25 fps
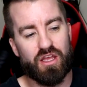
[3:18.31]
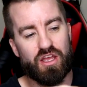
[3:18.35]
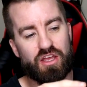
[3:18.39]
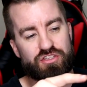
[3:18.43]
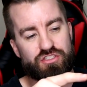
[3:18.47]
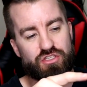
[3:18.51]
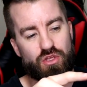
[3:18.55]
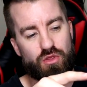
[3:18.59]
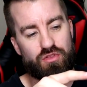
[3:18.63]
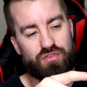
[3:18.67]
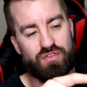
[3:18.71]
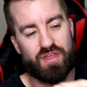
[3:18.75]

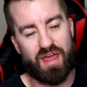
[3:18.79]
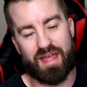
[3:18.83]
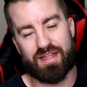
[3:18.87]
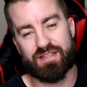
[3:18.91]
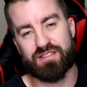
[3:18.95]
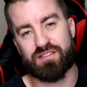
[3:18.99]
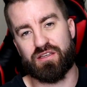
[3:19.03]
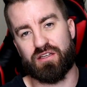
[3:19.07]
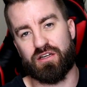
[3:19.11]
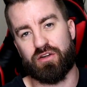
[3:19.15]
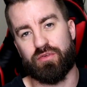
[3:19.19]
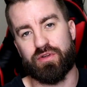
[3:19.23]
So
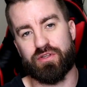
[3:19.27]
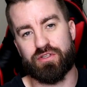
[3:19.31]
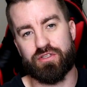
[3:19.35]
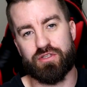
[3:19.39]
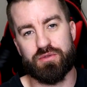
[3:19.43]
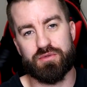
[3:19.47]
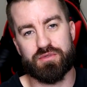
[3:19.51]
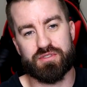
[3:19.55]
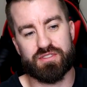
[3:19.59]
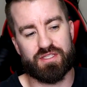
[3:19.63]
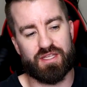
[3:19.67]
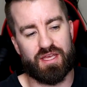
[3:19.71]
that's gonna
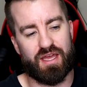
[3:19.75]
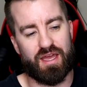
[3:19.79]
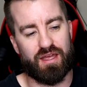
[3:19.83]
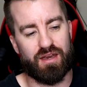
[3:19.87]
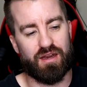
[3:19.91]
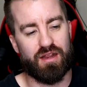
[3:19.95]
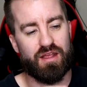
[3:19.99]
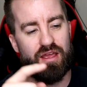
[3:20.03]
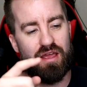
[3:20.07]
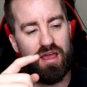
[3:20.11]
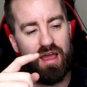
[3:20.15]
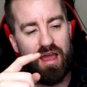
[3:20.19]
reduce
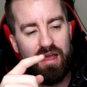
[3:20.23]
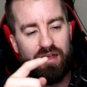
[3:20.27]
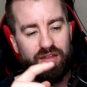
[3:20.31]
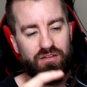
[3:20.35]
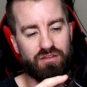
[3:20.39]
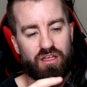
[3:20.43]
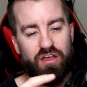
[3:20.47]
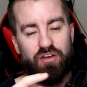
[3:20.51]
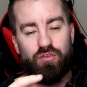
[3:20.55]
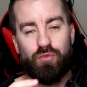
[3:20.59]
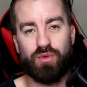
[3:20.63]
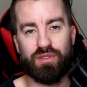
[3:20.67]
that. I
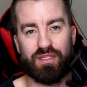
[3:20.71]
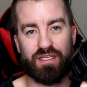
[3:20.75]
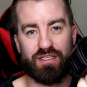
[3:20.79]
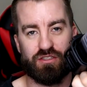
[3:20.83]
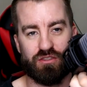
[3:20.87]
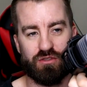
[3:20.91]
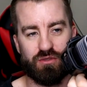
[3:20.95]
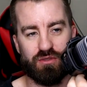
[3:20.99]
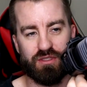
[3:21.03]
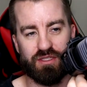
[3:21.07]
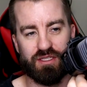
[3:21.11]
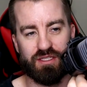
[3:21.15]
love when they
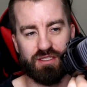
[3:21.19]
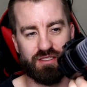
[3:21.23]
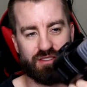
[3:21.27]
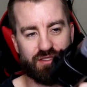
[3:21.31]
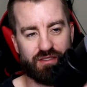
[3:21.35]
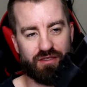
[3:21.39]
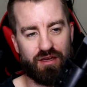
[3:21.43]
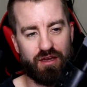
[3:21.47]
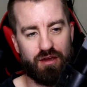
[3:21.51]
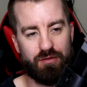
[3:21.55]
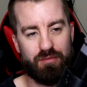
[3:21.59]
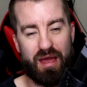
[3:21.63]
do this.
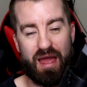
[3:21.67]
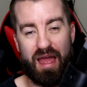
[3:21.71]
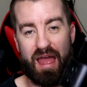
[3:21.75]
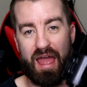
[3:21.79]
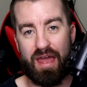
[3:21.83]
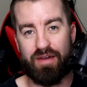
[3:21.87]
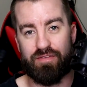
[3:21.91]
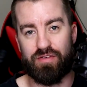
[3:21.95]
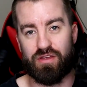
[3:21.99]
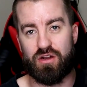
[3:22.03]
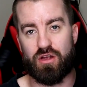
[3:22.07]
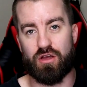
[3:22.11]
I
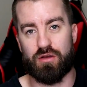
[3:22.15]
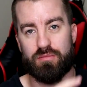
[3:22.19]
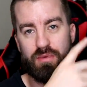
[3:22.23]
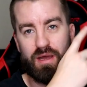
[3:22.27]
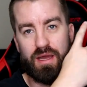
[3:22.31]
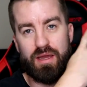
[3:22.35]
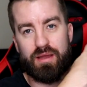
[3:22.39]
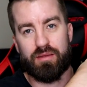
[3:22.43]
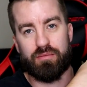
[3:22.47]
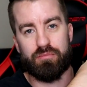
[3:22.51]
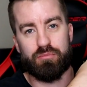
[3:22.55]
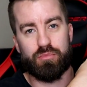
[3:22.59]
have it on
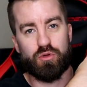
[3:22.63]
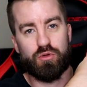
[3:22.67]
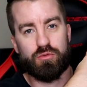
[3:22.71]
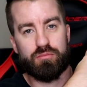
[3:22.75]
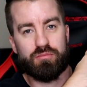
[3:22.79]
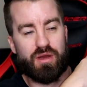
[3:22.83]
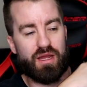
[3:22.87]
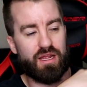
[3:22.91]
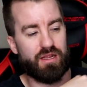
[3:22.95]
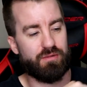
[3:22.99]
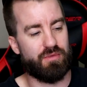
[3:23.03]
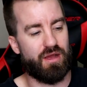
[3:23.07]
my boom
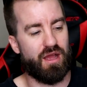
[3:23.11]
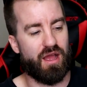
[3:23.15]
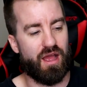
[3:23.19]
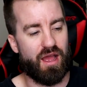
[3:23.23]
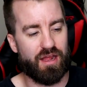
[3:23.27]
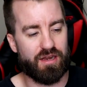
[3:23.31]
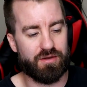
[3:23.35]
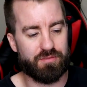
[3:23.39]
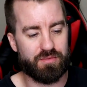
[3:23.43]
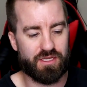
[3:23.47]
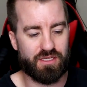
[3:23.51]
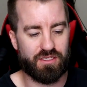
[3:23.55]
mic
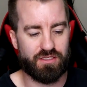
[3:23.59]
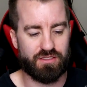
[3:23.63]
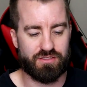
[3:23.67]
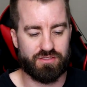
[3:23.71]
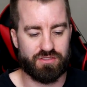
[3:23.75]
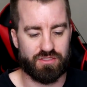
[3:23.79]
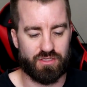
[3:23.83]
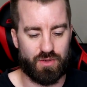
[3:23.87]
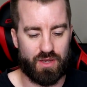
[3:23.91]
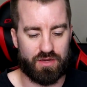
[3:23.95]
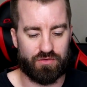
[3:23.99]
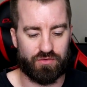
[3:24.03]
behind me,
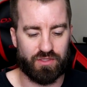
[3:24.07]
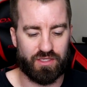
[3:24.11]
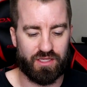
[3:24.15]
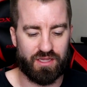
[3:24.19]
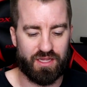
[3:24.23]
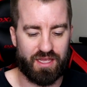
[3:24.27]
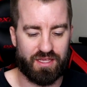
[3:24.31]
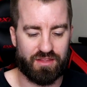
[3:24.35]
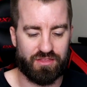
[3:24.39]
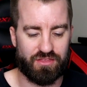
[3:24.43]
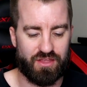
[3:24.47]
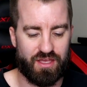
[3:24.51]
so I really
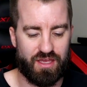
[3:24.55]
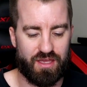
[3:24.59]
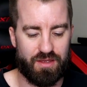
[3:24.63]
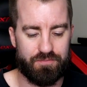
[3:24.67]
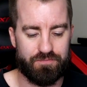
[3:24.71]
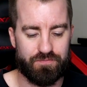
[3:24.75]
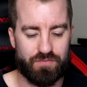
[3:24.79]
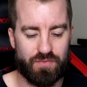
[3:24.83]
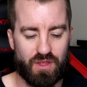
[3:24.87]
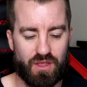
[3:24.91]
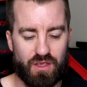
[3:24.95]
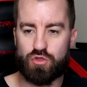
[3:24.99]
like
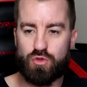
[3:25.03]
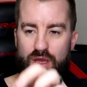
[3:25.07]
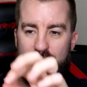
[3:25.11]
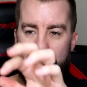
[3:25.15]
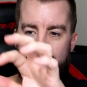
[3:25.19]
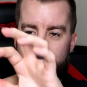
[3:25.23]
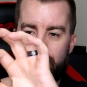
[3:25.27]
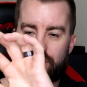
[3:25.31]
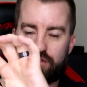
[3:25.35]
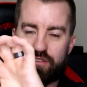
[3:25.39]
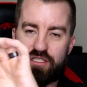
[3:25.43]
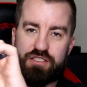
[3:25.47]
that. You
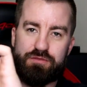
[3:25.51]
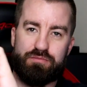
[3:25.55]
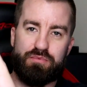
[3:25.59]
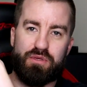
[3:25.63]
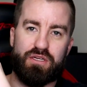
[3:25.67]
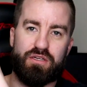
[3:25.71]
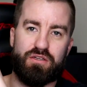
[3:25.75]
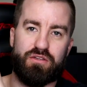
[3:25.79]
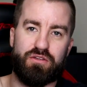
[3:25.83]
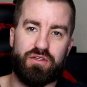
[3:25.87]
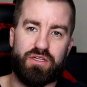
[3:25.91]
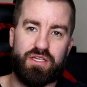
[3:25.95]
have a little
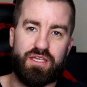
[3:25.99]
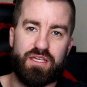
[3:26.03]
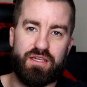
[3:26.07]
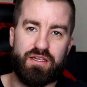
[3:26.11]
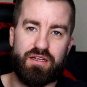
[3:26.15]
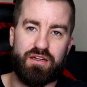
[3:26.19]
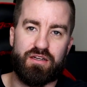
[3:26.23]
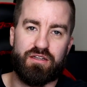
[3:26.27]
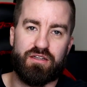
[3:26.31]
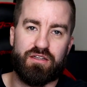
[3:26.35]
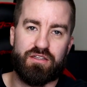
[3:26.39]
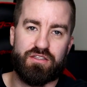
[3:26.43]
spindle
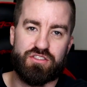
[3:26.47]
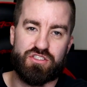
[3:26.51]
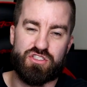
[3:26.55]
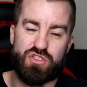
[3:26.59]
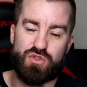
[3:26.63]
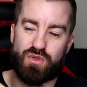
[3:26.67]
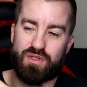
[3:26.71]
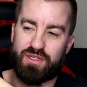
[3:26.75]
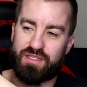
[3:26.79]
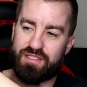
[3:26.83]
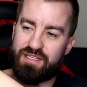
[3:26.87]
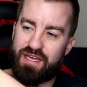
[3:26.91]
here, so
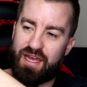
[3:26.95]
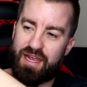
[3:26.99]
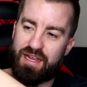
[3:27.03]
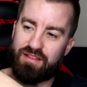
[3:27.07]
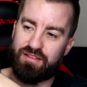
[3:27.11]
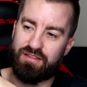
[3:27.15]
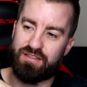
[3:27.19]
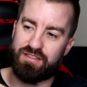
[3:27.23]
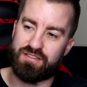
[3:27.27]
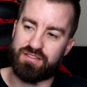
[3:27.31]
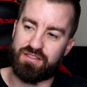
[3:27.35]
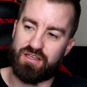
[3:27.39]
you can
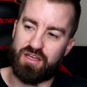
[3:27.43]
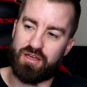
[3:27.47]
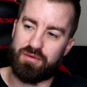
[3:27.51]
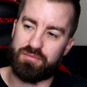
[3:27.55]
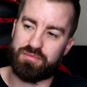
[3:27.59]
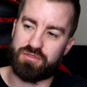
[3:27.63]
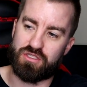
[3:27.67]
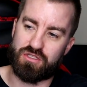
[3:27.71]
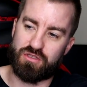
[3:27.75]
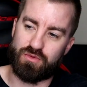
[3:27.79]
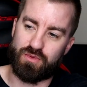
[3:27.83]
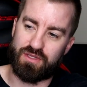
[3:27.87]
tighten this up
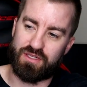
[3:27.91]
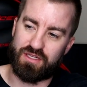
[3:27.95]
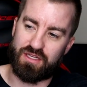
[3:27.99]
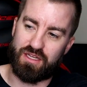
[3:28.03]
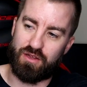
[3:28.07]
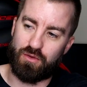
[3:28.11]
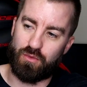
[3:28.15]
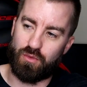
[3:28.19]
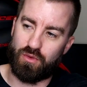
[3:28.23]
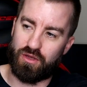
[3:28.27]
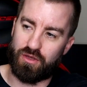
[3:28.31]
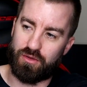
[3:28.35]
so
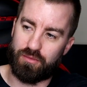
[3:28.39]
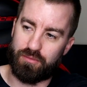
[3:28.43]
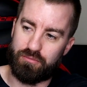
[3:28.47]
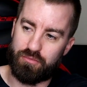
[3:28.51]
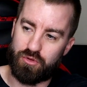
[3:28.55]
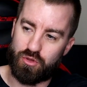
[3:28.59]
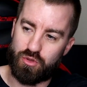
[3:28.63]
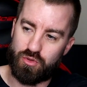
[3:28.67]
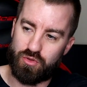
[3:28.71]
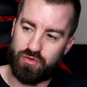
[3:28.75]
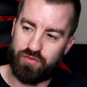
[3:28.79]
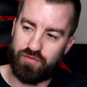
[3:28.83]
it will
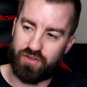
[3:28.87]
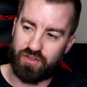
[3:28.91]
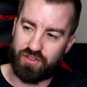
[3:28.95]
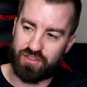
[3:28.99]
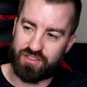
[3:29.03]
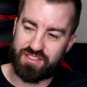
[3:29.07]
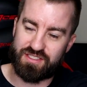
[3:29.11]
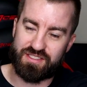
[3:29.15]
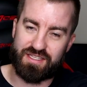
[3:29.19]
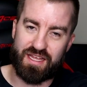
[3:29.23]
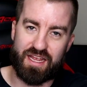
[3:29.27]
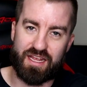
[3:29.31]
move, it'll
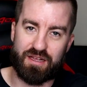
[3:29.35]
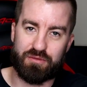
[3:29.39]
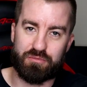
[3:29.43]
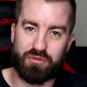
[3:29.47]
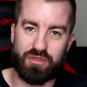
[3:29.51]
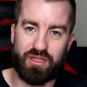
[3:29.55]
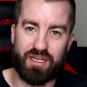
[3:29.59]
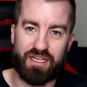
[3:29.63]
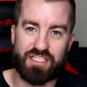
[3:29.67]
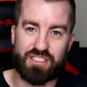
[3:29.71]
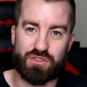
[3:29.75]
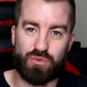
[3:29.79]
stay in
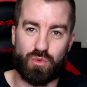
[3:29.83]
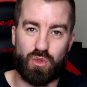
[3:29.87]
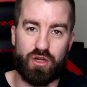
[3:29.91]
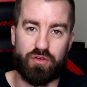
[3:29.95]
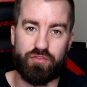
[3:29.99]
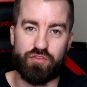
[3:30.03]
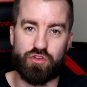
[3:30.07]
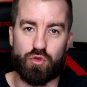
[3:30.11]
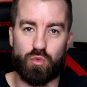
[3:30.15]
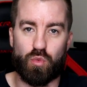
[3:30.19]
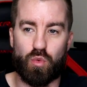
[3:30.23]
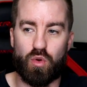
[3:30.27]
place
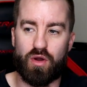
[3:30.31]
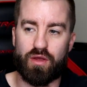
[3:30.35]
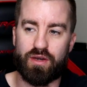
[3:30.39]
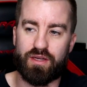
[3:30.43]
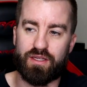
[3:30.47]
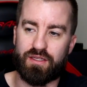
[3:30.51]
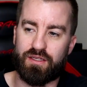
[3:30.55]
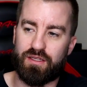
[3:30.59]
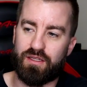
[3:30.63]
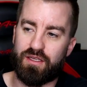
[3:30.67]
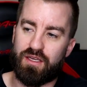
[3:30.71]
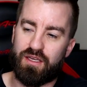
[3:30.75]
wherever you want
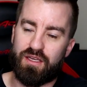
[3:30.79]
it.